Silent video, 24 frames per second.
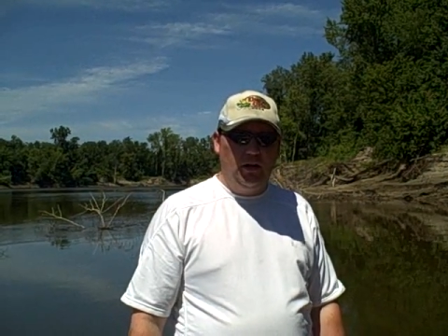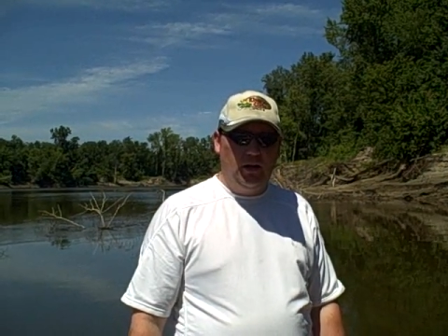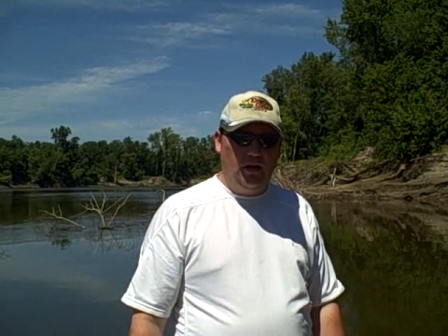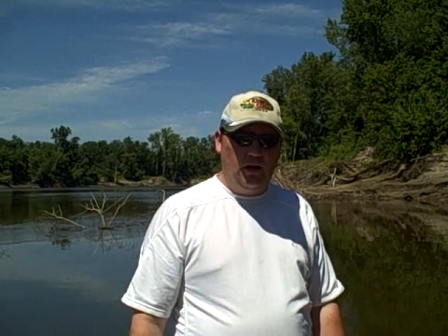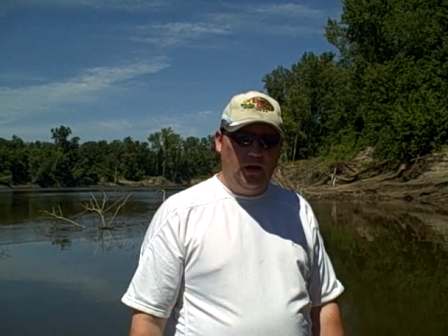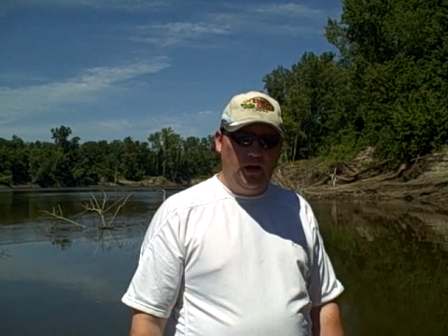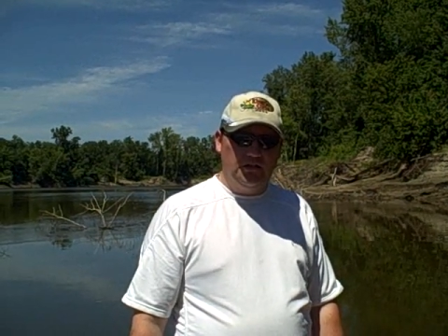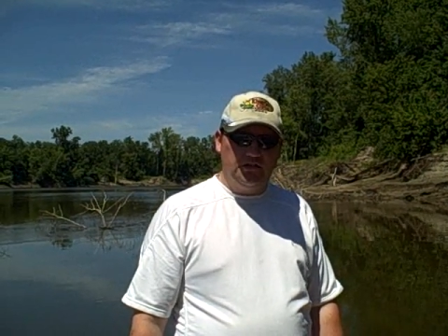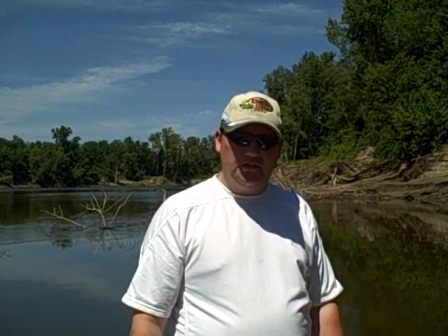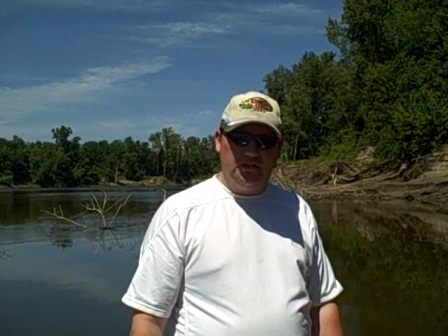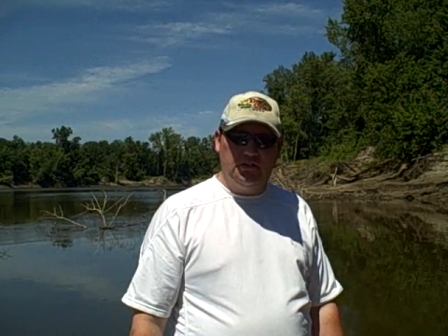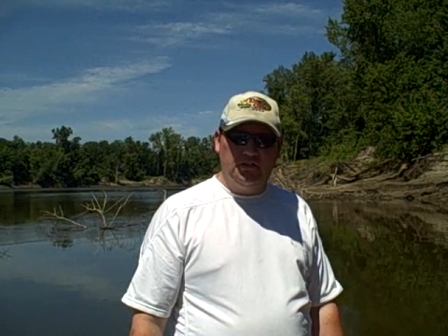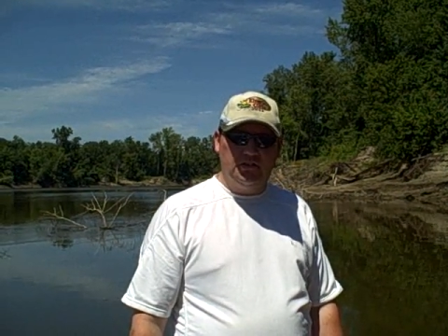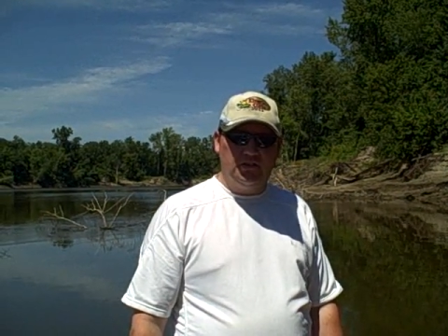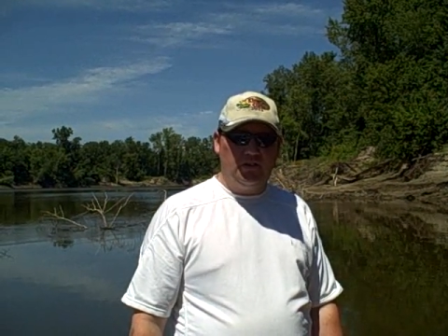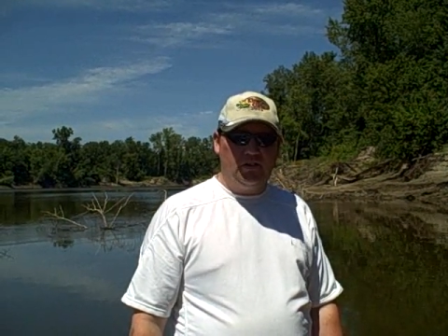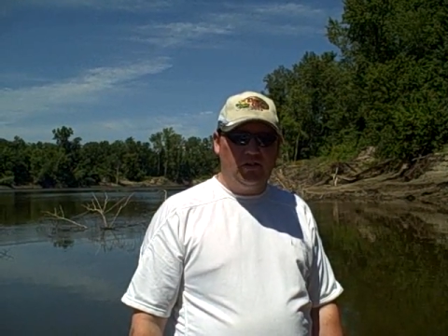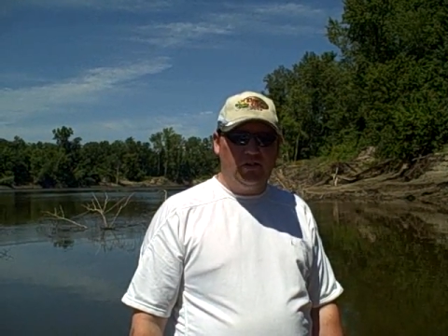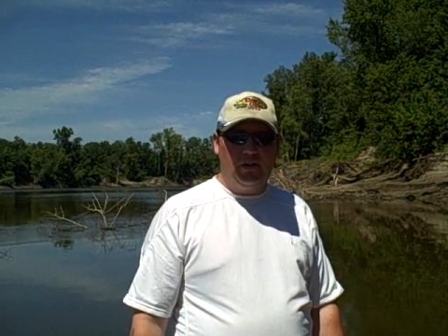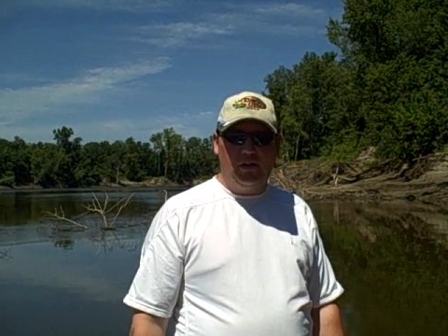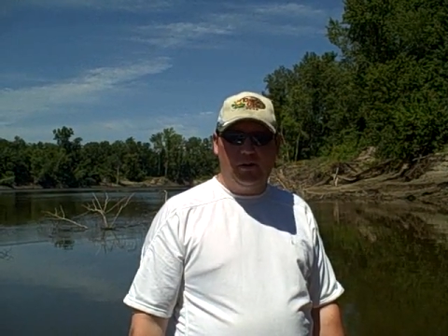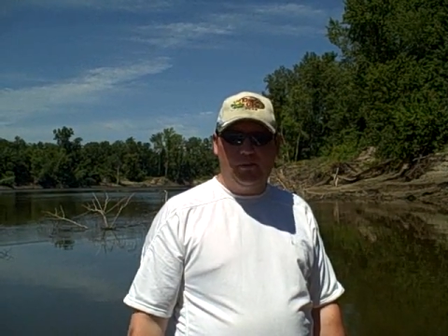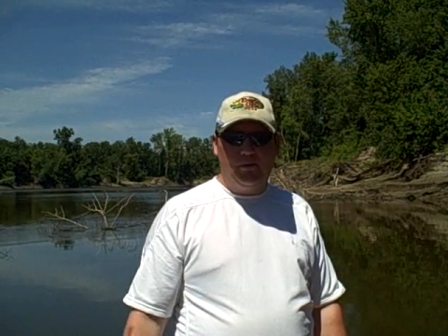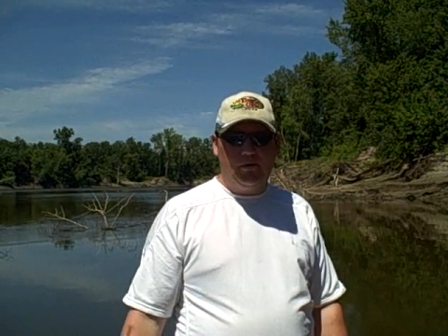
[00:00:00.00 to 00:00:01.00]
As a
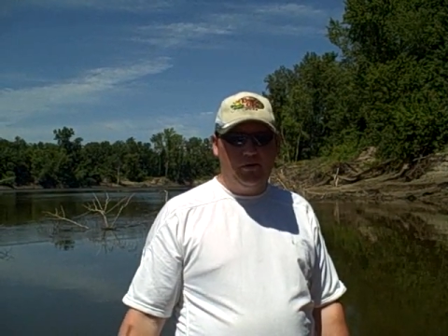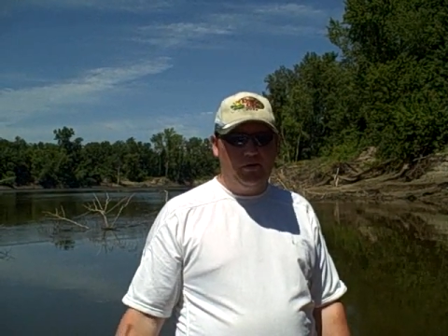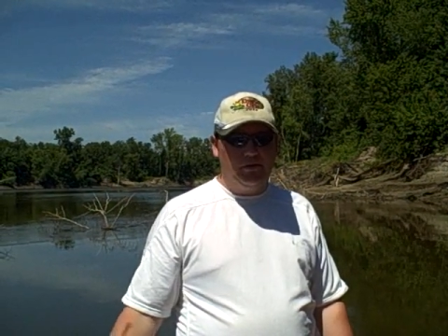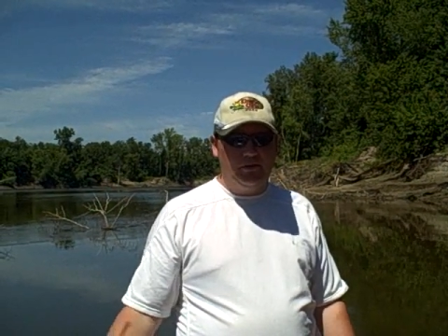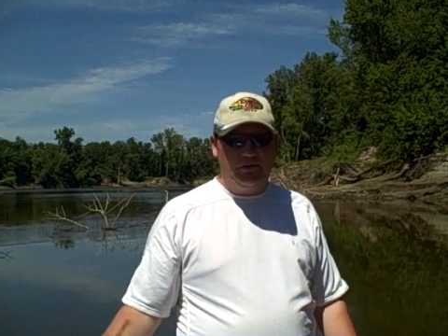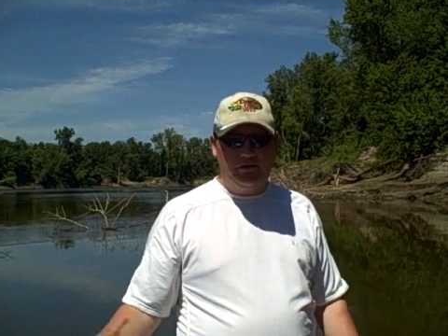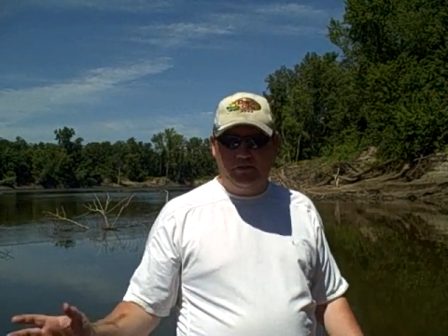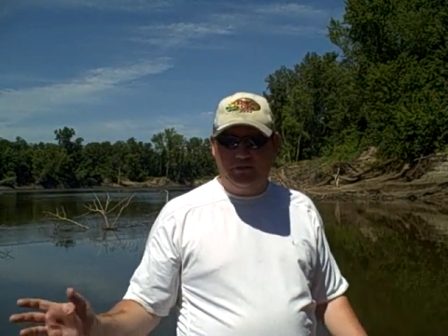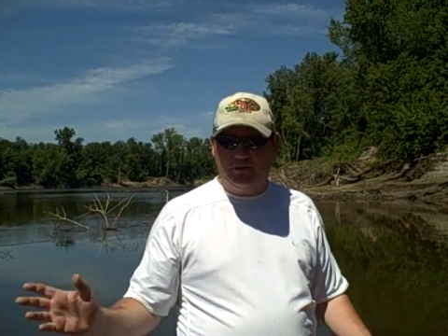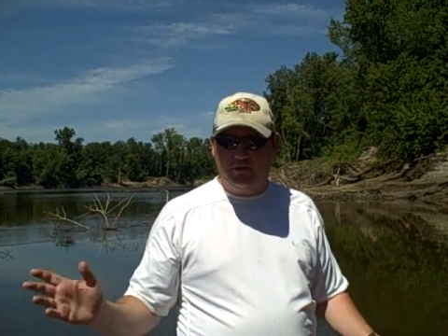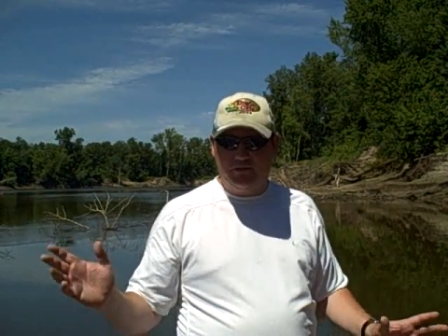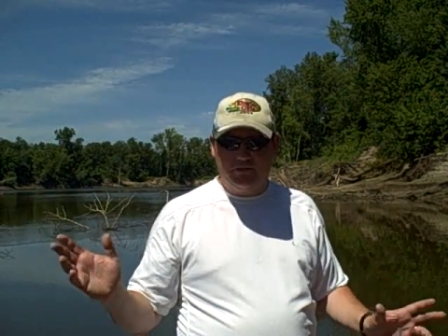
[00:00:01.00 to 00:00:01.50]
disclaimer, this